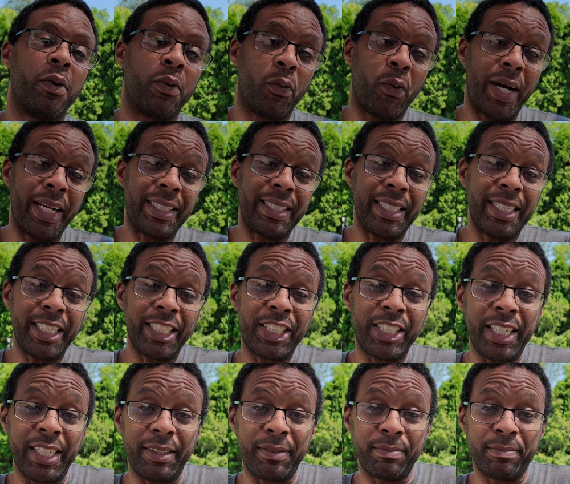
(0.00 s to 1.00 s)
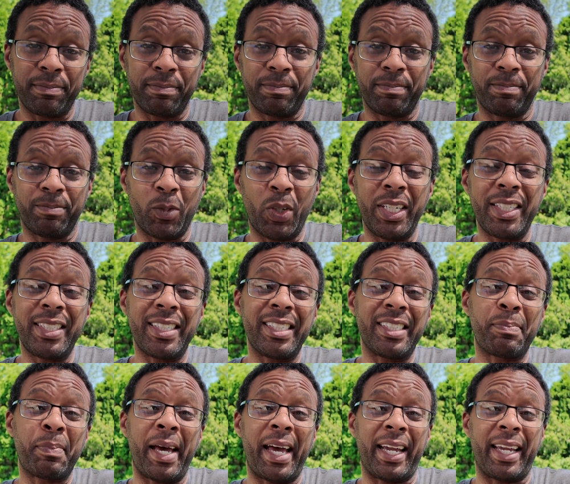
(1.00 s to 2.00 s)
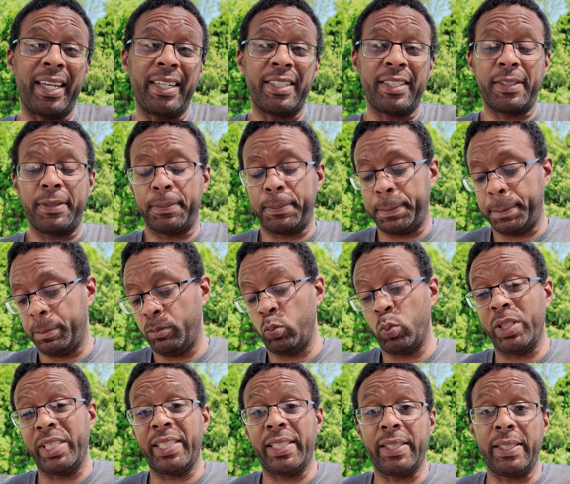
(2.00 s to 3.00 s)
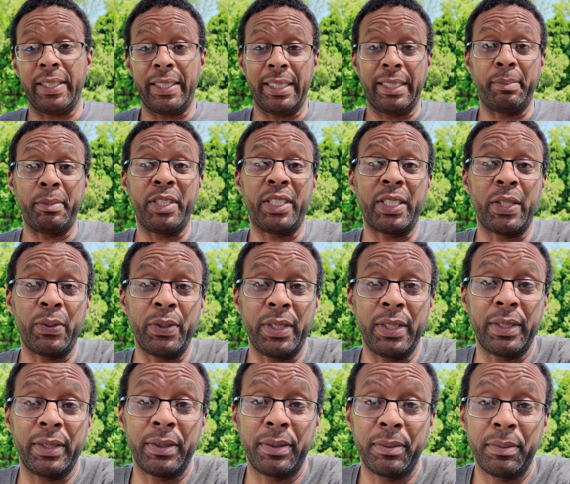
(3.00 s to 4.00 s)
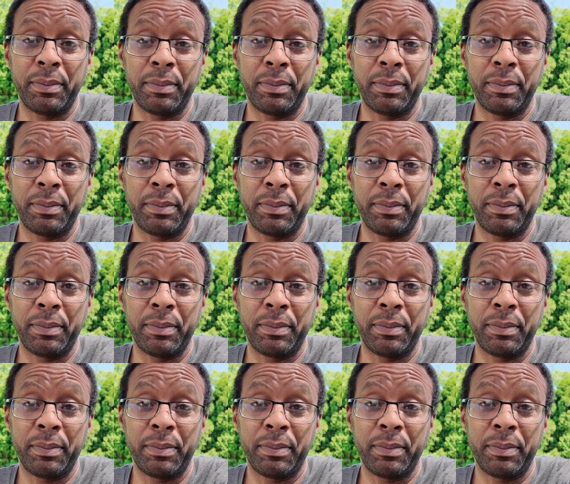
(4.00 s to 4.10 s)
What is in the sheet? What is in this package? Well, let me show you.